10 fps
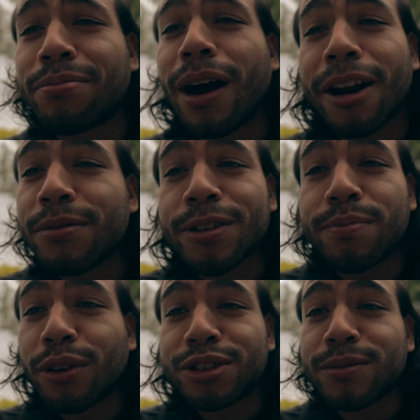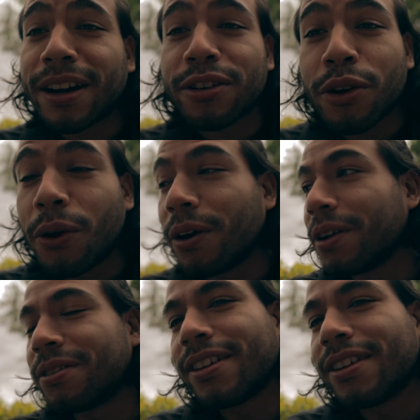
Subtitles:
Brought up this bullshit about a coin.